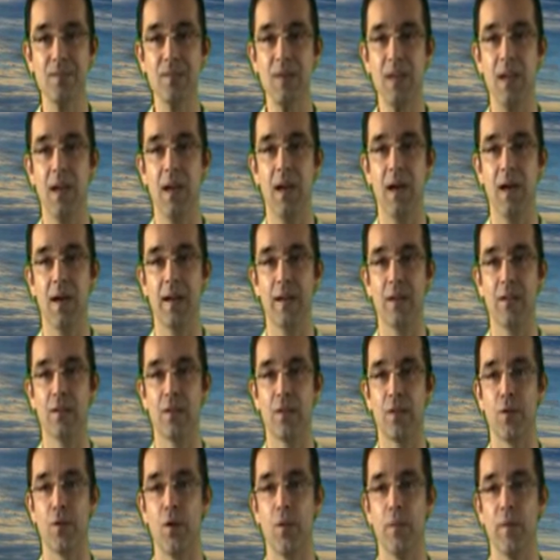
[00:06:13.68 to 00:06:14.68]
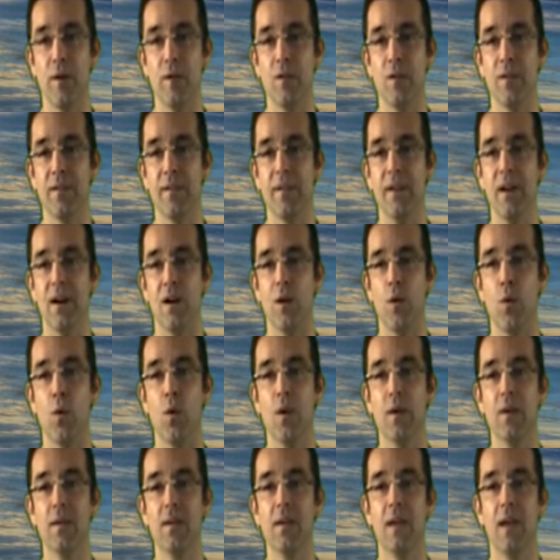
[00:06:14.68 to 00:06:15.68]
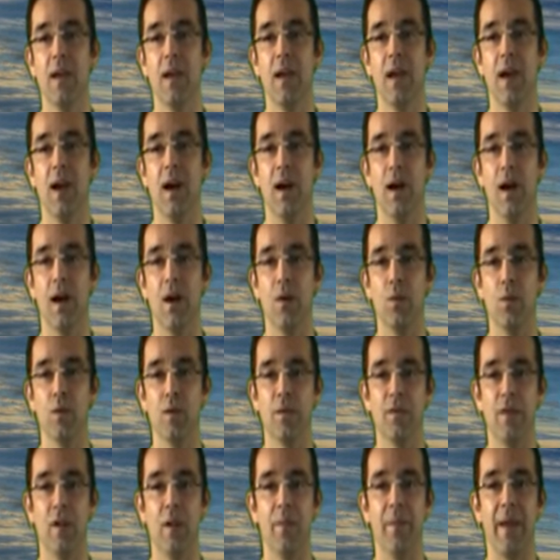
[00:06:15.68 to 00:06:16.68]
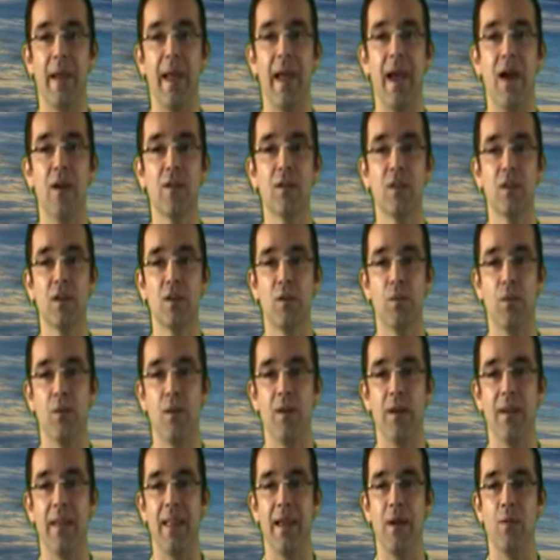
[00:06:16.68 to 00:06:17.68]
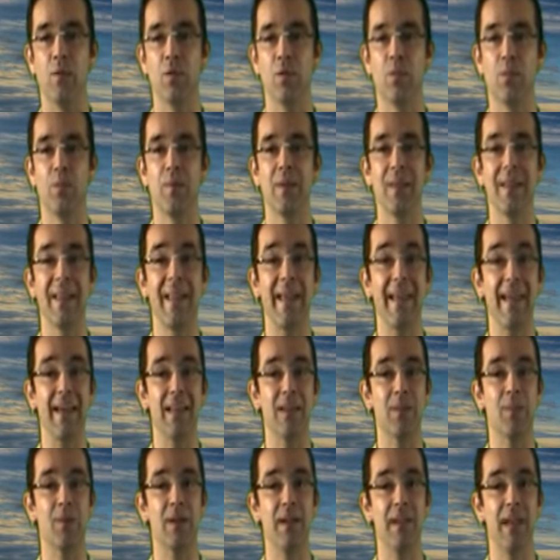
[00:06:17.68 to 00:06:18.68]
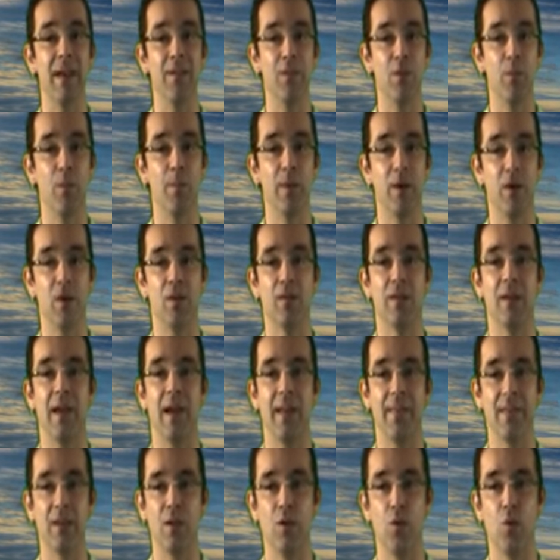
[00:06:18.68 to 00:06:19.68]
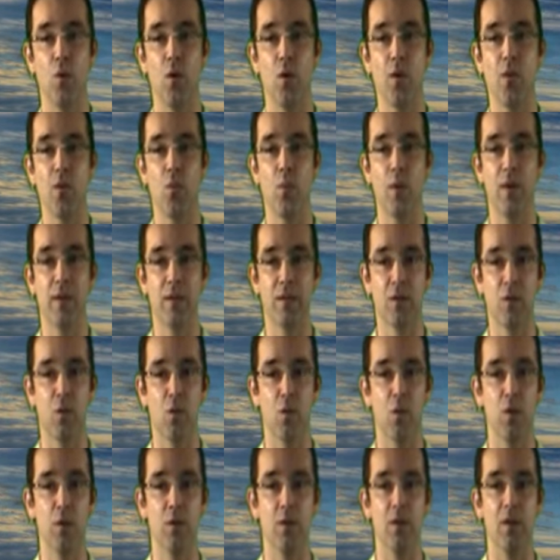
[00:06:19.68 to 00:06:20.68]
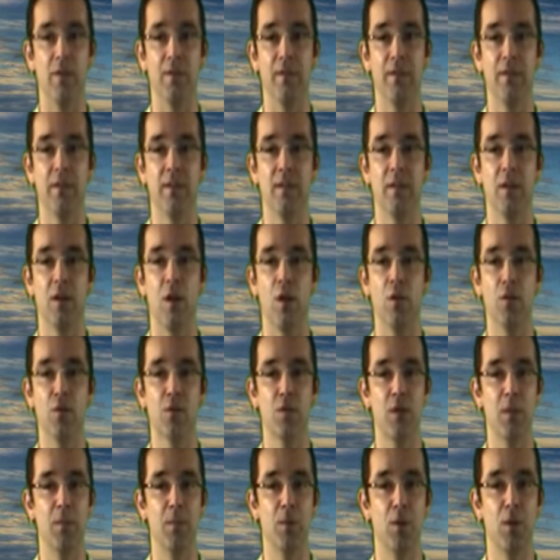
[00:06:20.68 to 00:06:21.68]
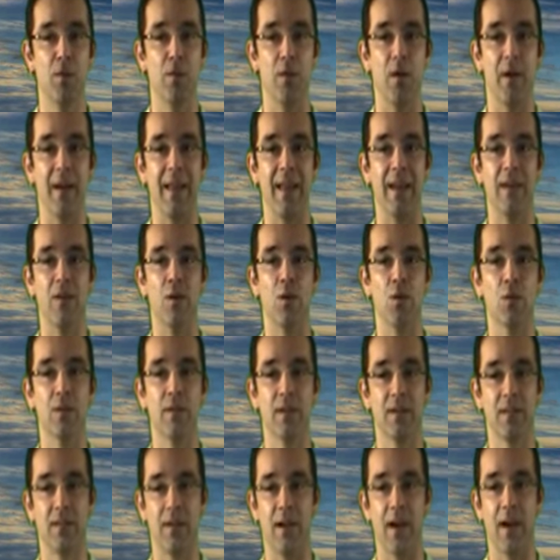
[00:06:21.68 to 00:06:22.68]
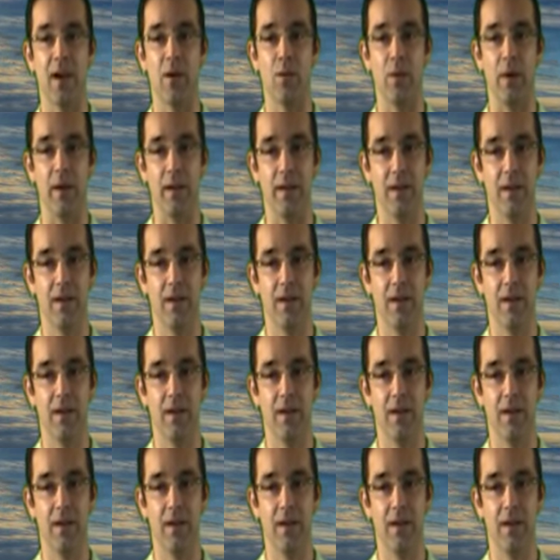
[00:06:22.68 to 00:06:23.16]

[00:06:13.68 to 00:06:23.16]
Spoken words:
Here's the third builder, D.R. Horton, will develop a housing community that was planned but never built at the northwest corner of Gulfstream Boulevard and Old Dixie Highway.